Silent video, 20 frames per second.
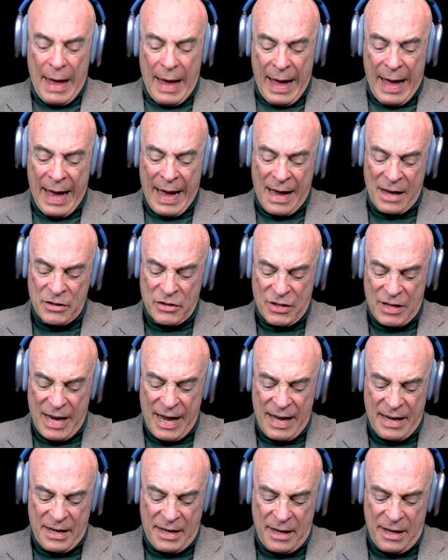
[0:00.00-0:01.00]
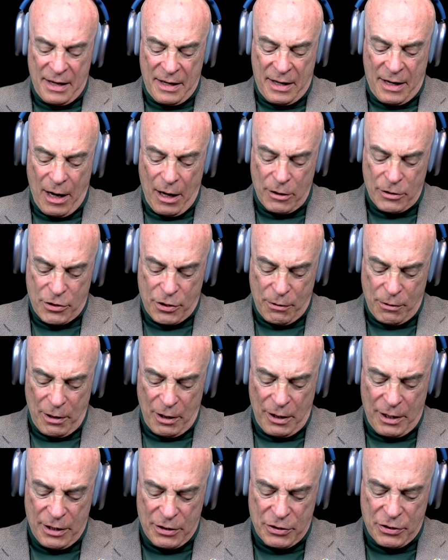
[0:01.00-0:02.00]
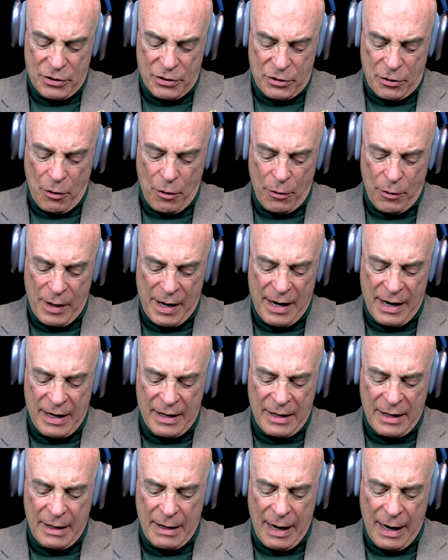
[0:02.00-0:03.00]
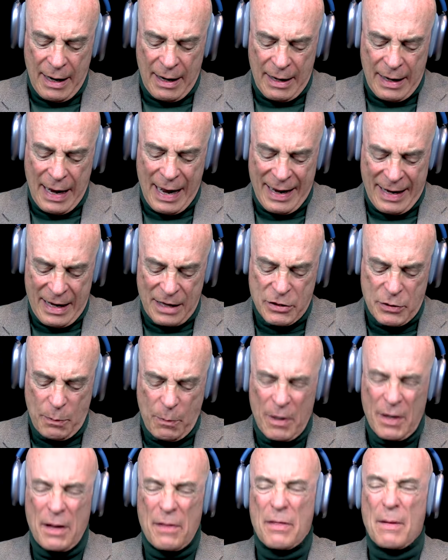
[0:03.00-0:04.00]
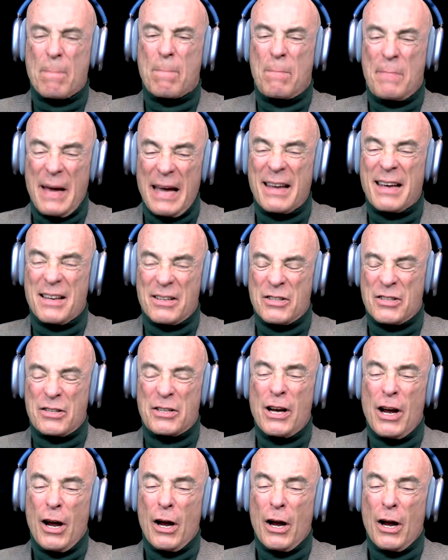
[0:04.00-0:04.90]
As a cultural historian, I guess one of the biggest